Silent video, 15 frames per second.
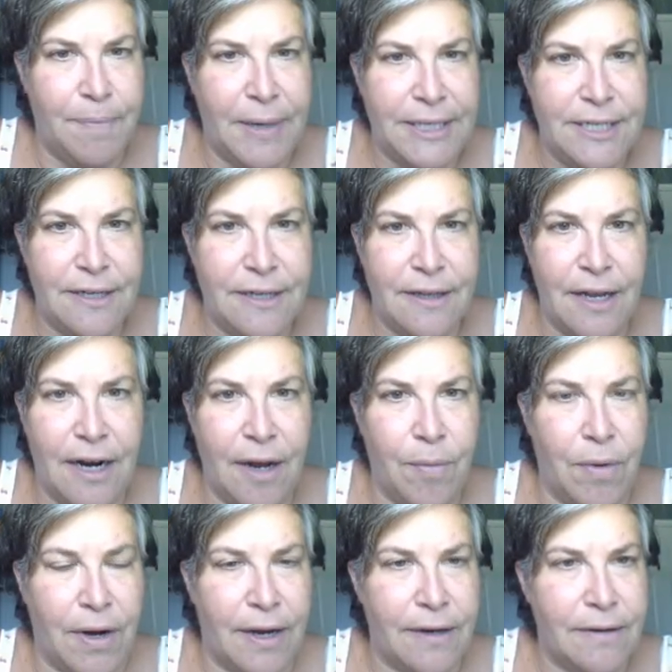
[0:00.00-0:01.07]
button that I
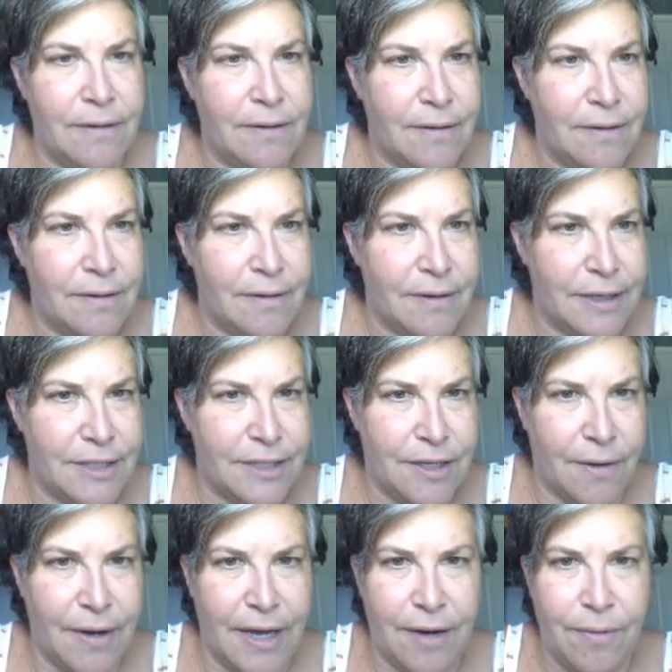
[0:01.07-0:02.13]
want. Let's
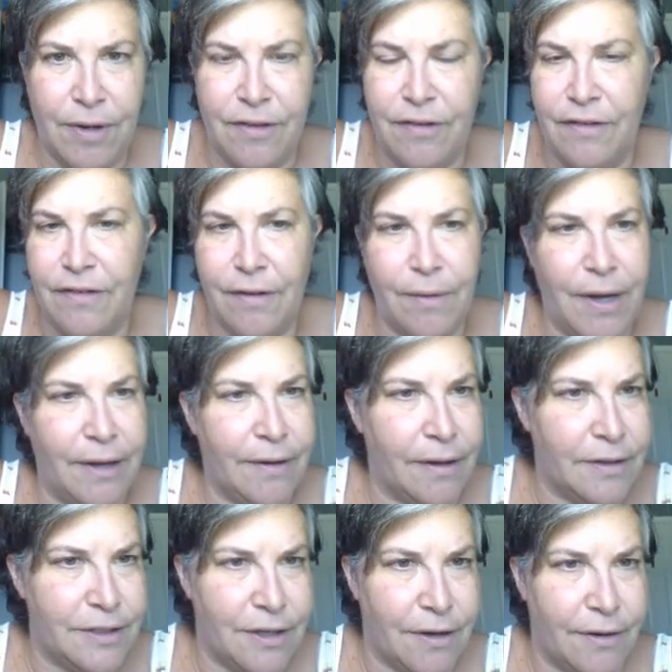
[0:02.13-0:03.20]
go ahead with, well,
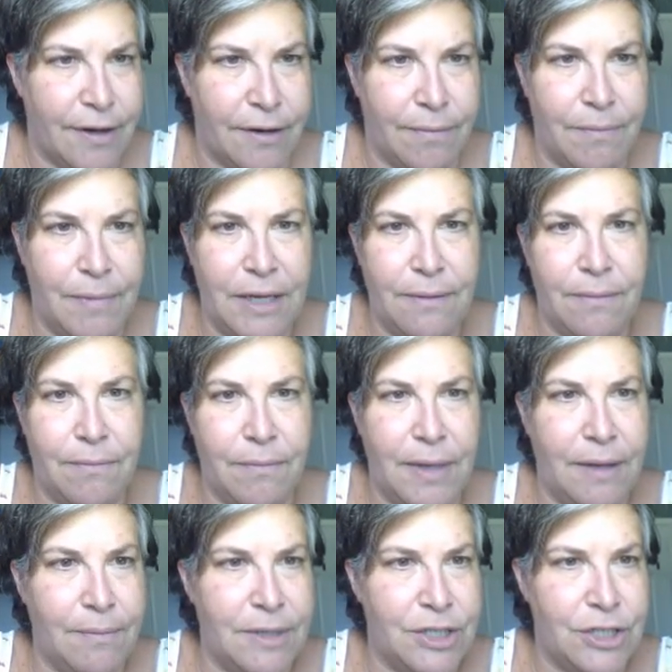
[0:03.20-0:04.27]
no, let's go here.
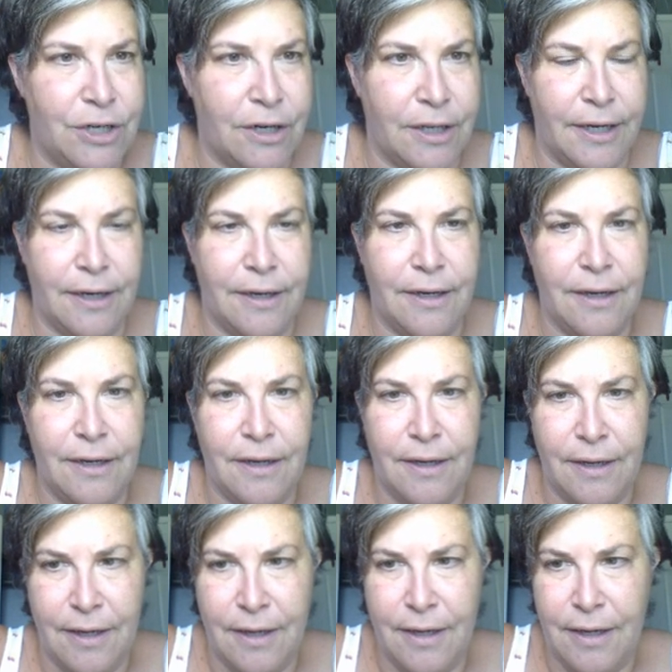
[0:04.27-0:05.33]
Meet Miss Charlene.
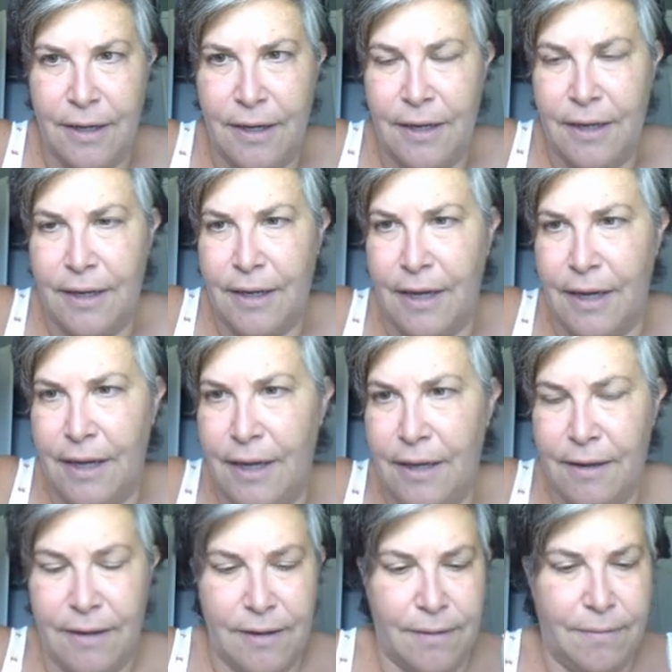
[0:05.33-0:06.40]
Okay.
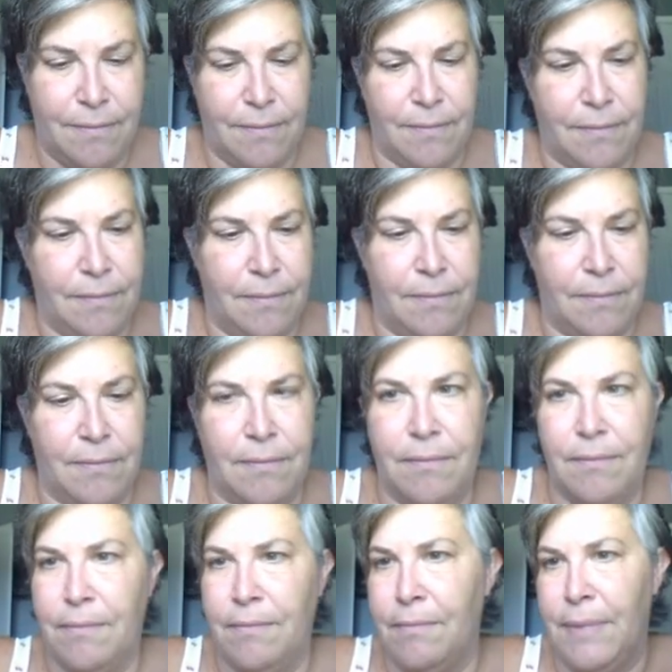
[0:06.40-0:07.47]

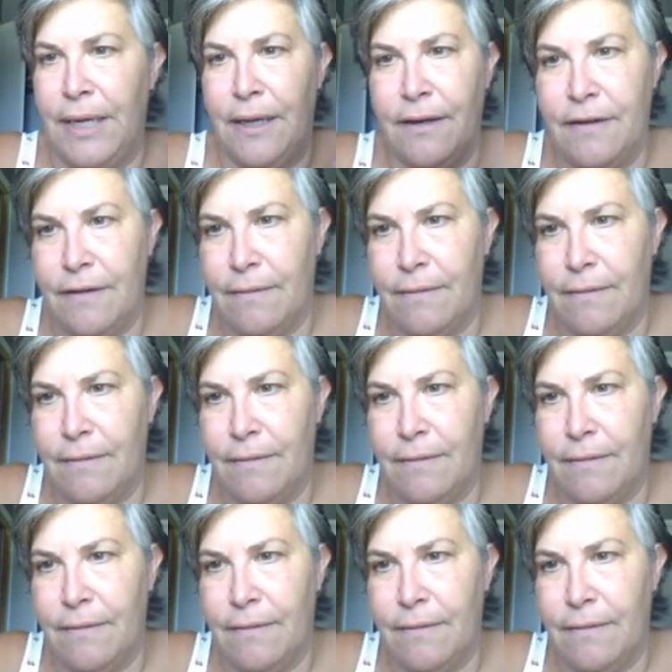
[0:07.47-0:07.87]
Meet.